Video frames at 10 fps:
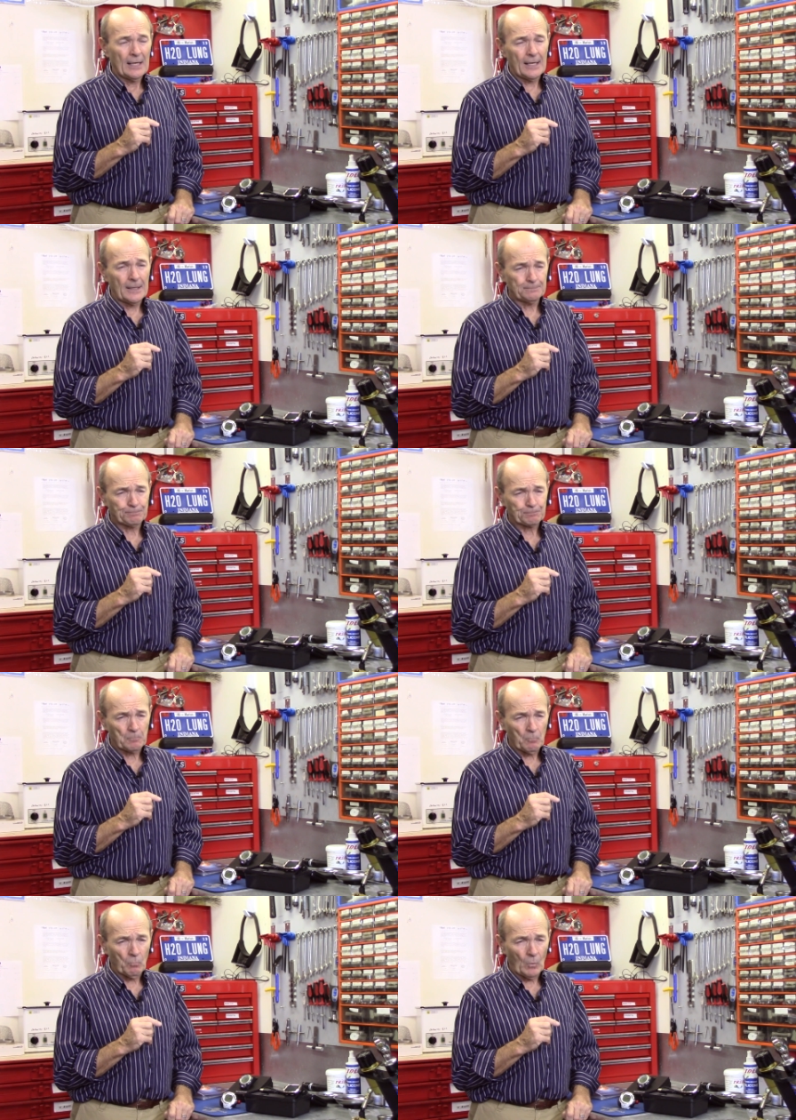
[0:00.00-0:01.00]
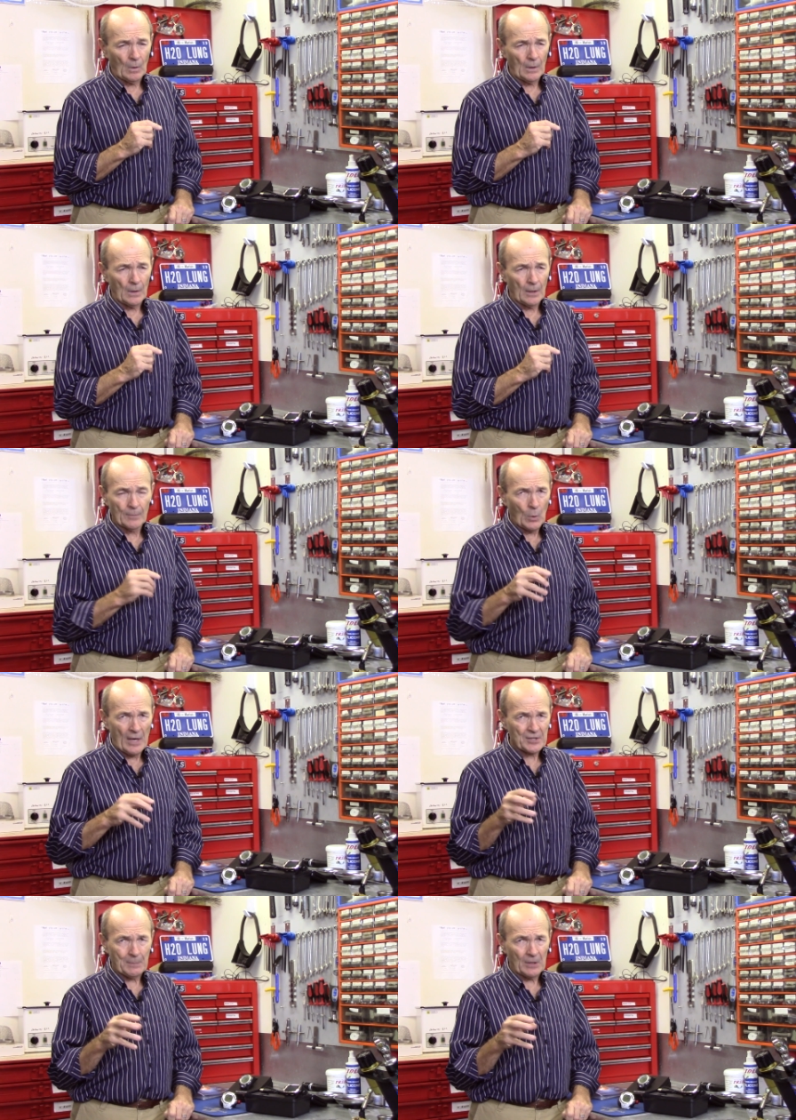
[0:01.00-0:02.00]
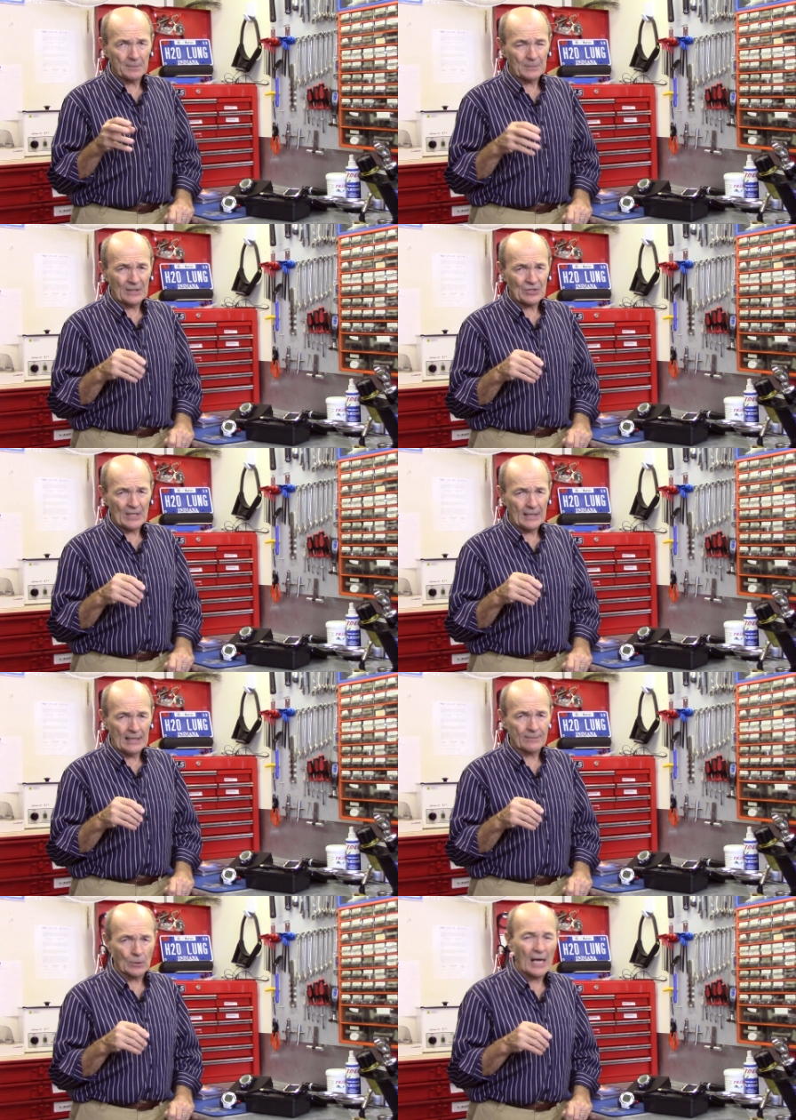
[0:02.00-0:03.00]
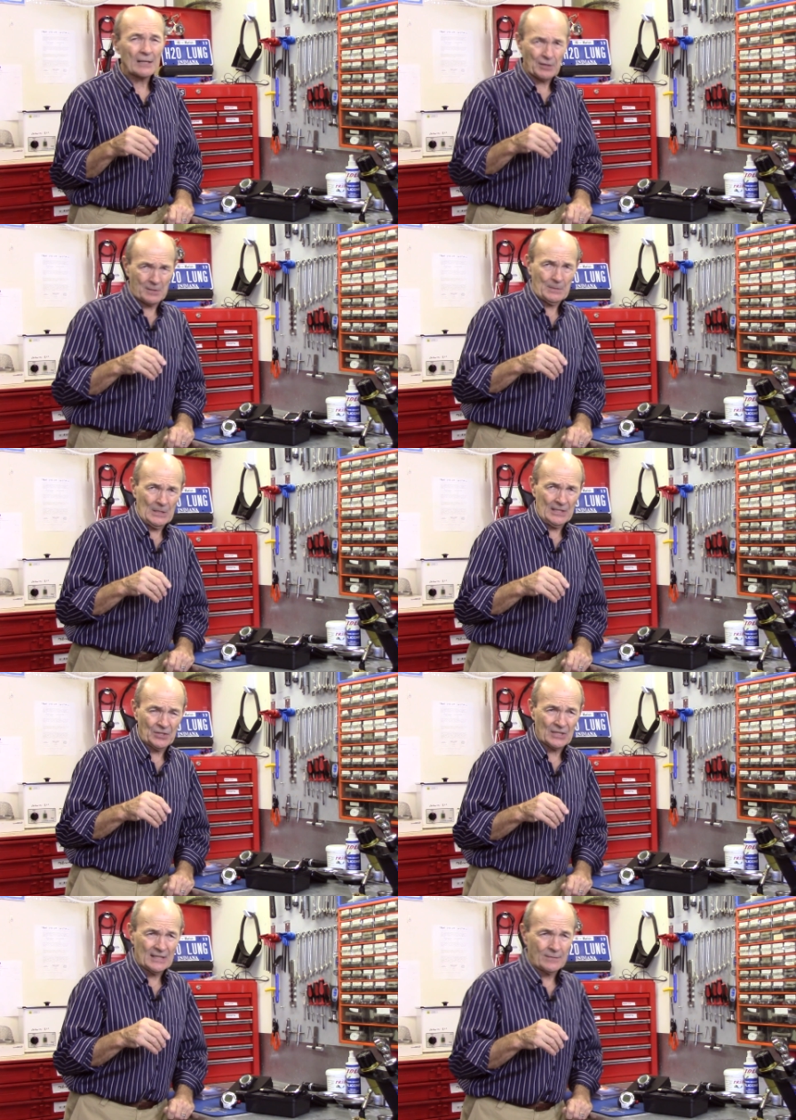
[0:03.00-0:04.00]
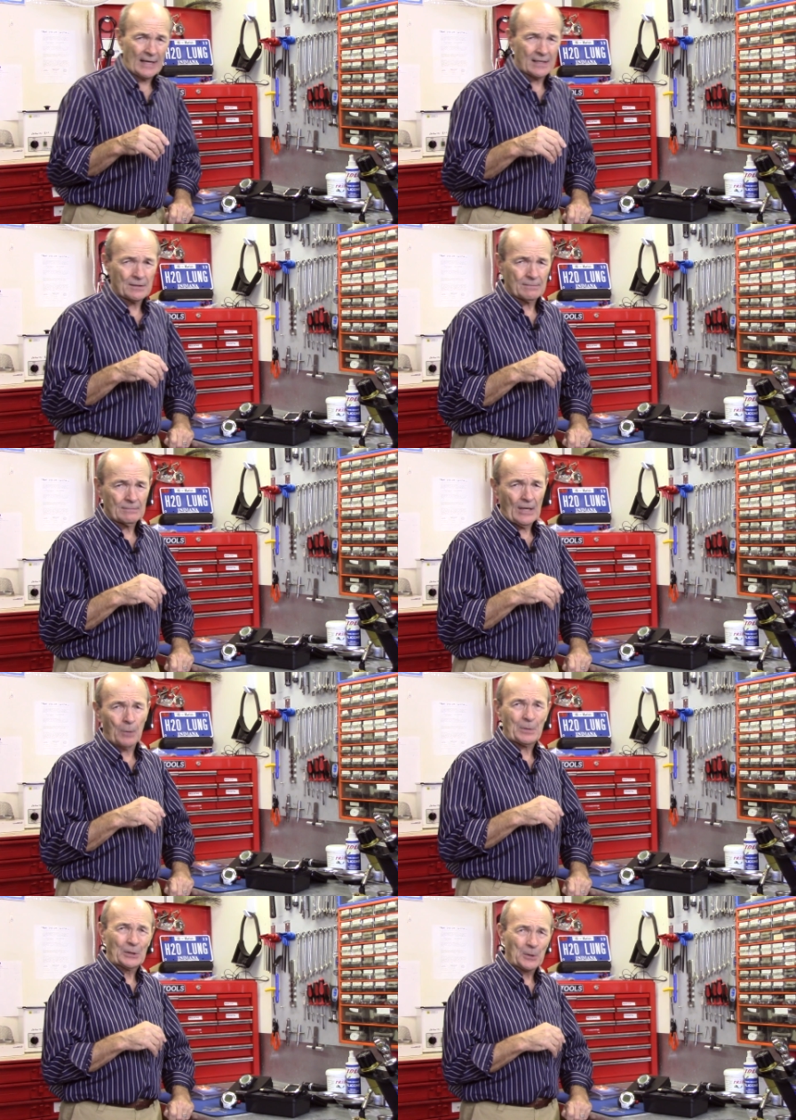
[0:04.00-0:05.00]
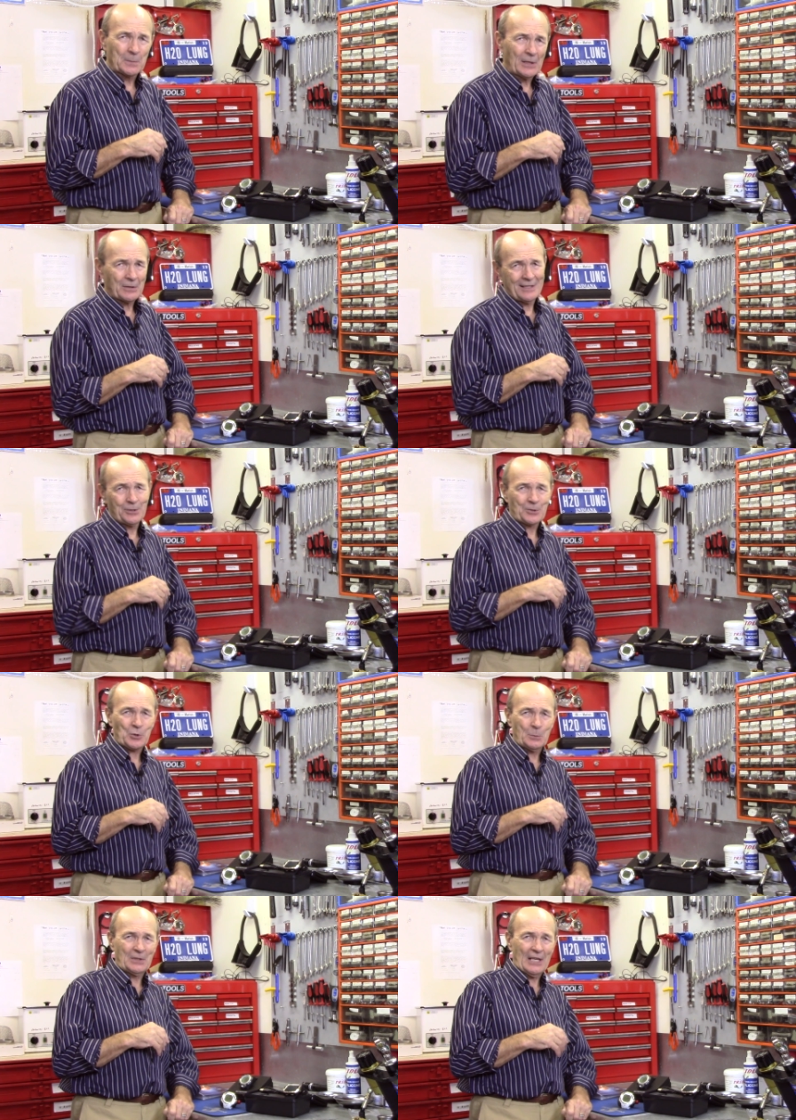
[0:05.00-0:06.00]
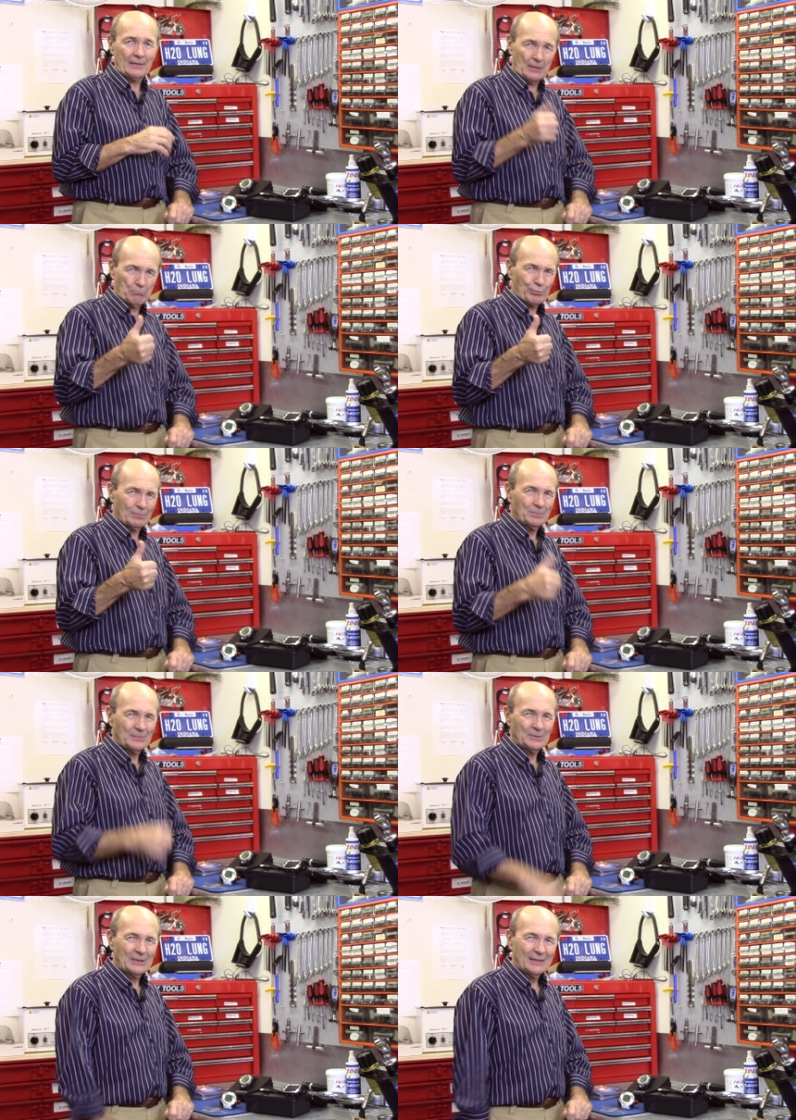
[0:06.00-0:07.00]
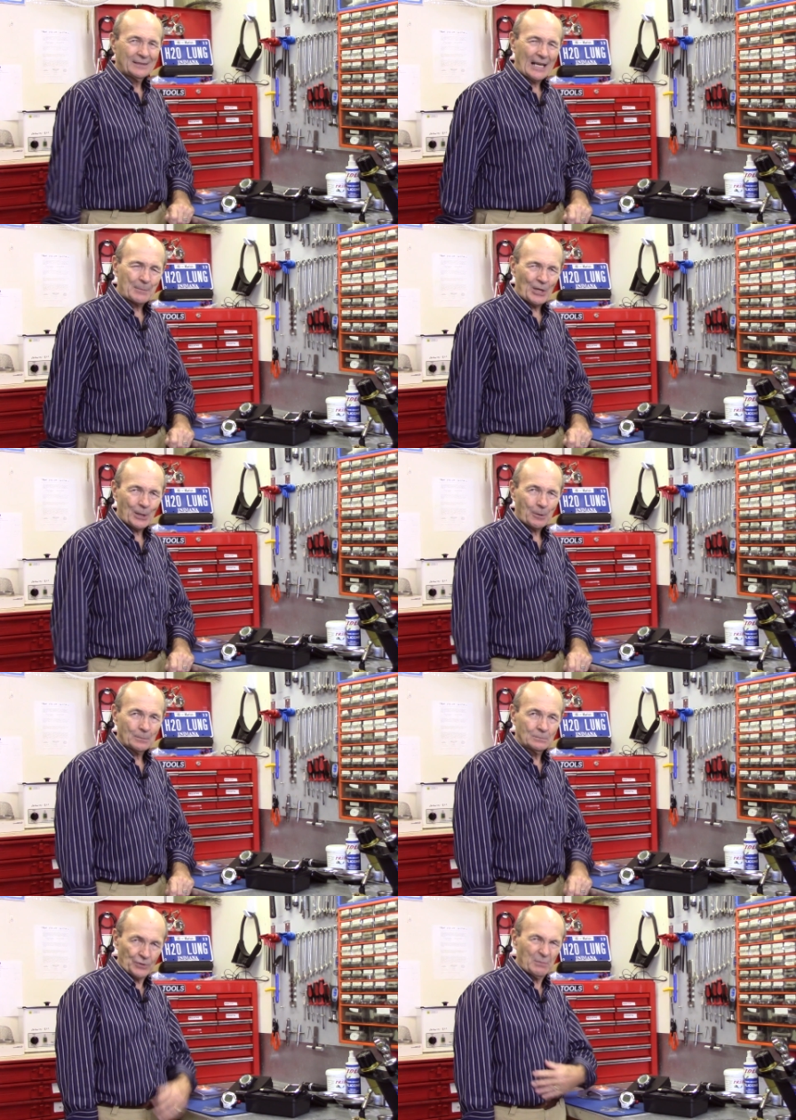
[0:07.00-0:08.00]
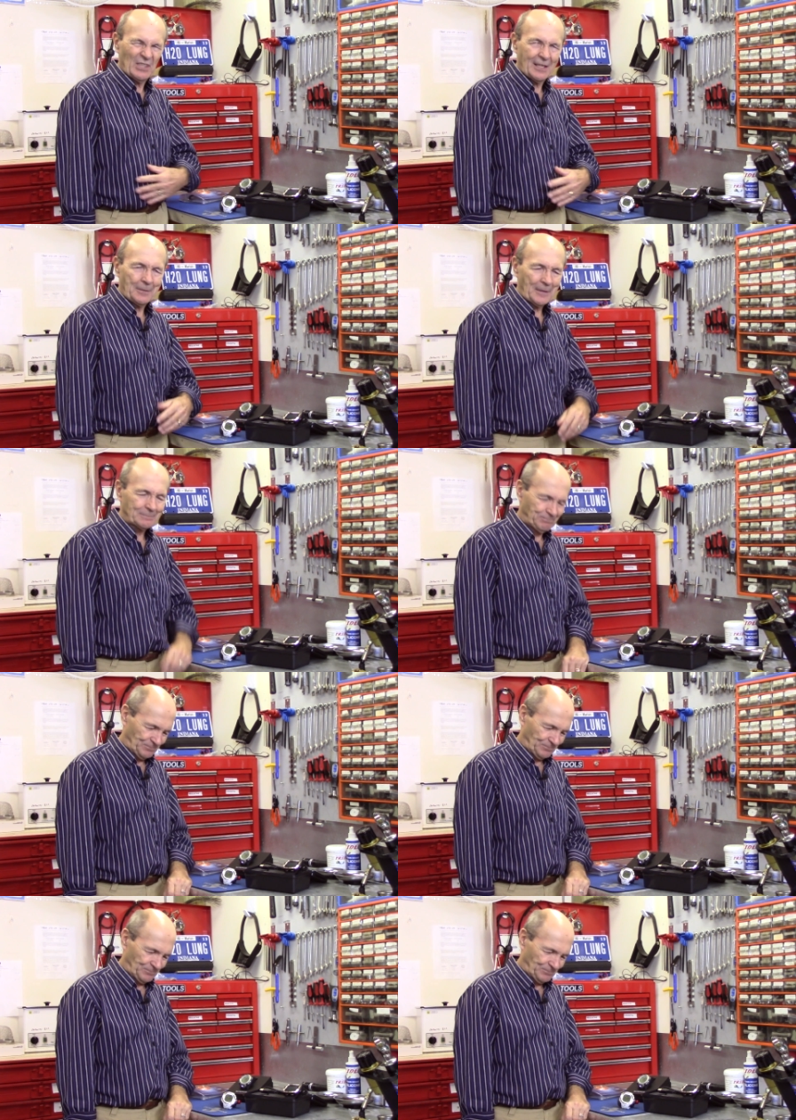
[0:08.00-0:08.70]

Um, uh, I'm no expert, but uh, I have a lot of experience, and if I can help you a little bit in your scuba diving, I'm a hero, to me anyway.